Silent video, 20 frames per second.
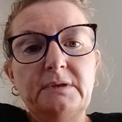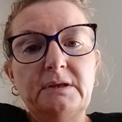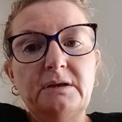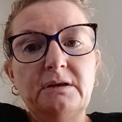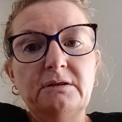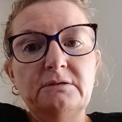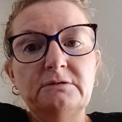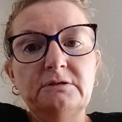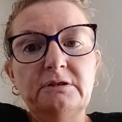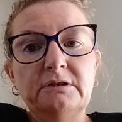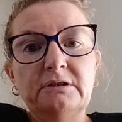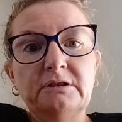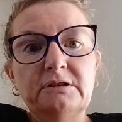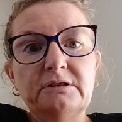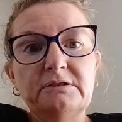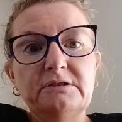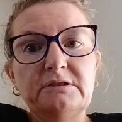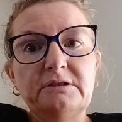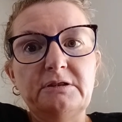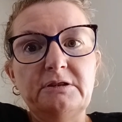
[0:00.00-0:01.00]
under
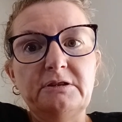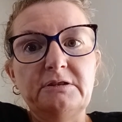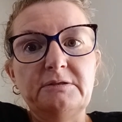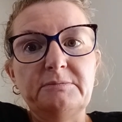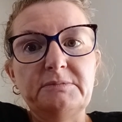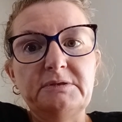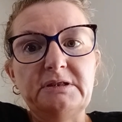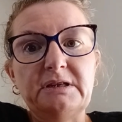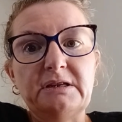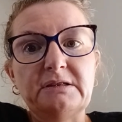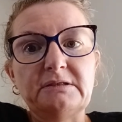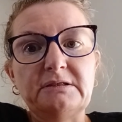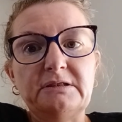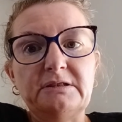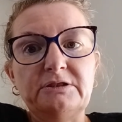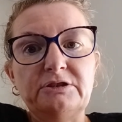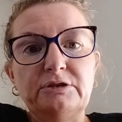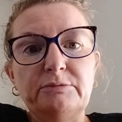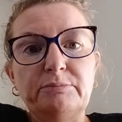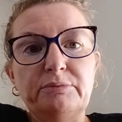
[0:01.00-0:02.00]
those circumstances
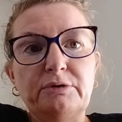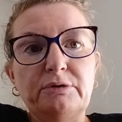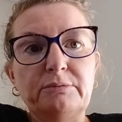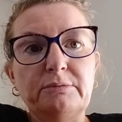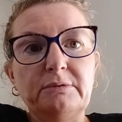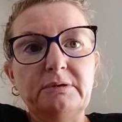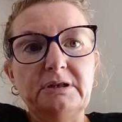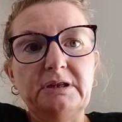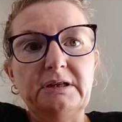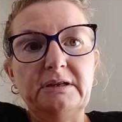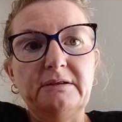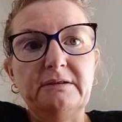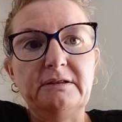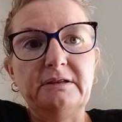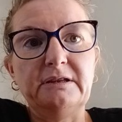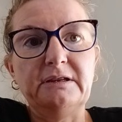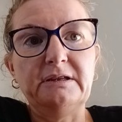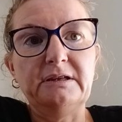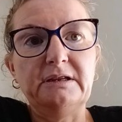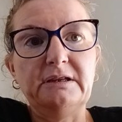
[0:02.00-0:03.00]
you're probably
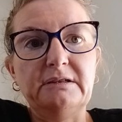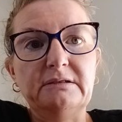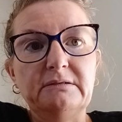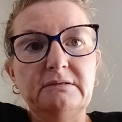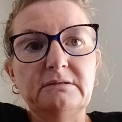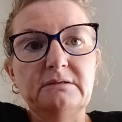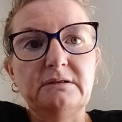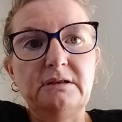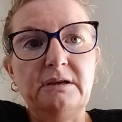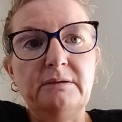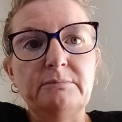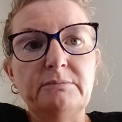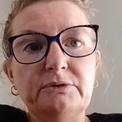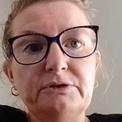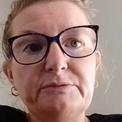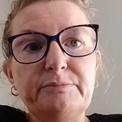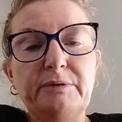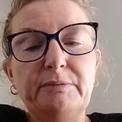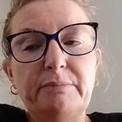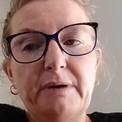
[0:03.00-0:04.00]
thinking that it must
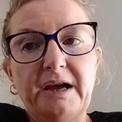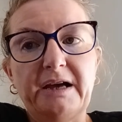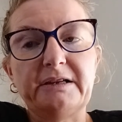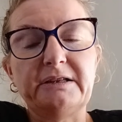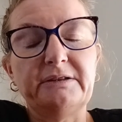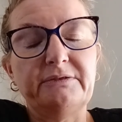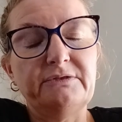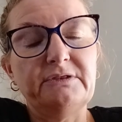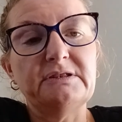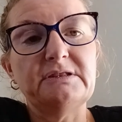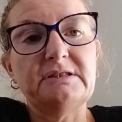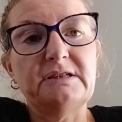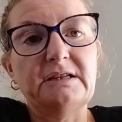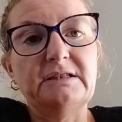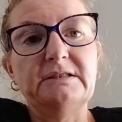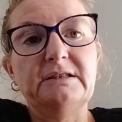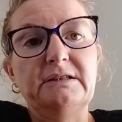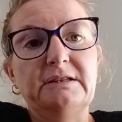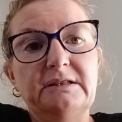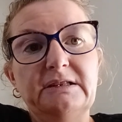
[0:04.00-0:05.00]
be bad if they're
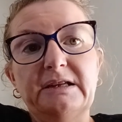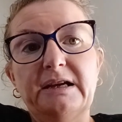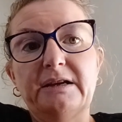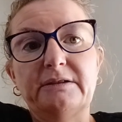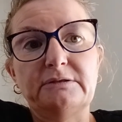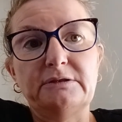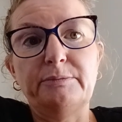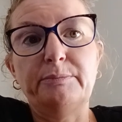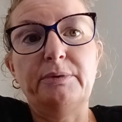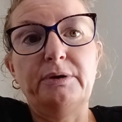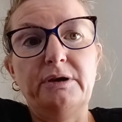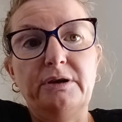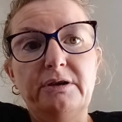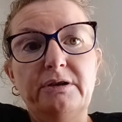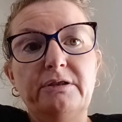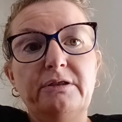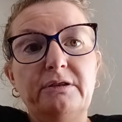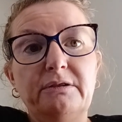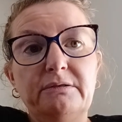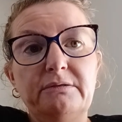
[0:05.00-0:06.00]
sending her down to
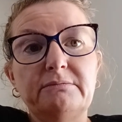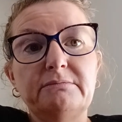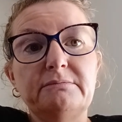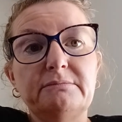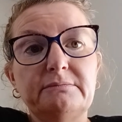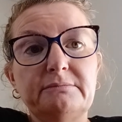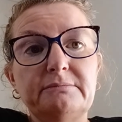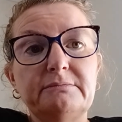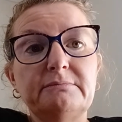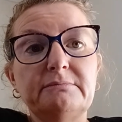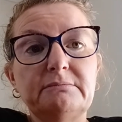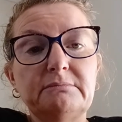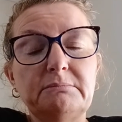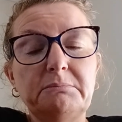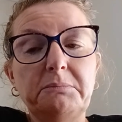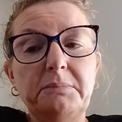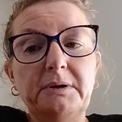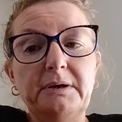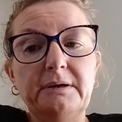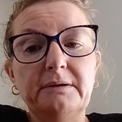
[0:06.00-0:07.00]
Perth,
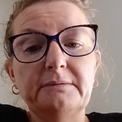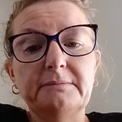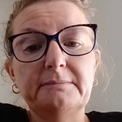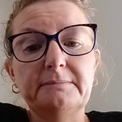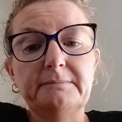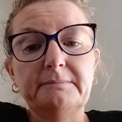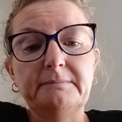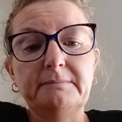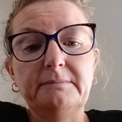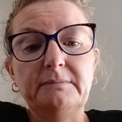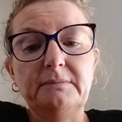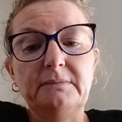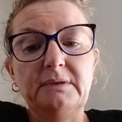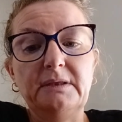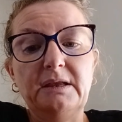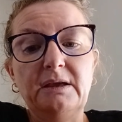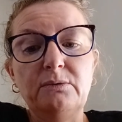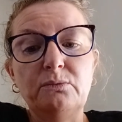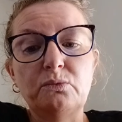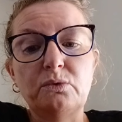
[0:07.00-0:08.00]
but
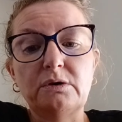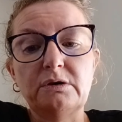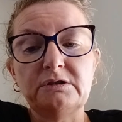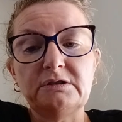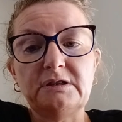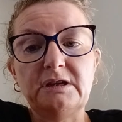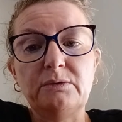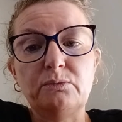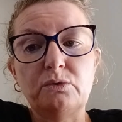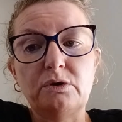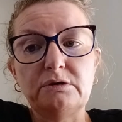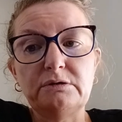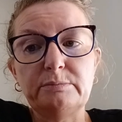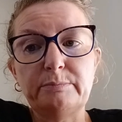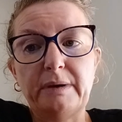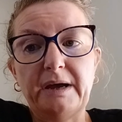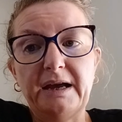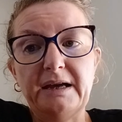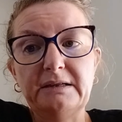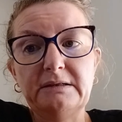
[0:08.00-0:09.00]
it was
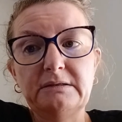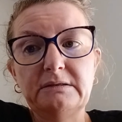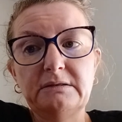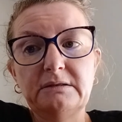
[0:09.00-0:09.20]
bad,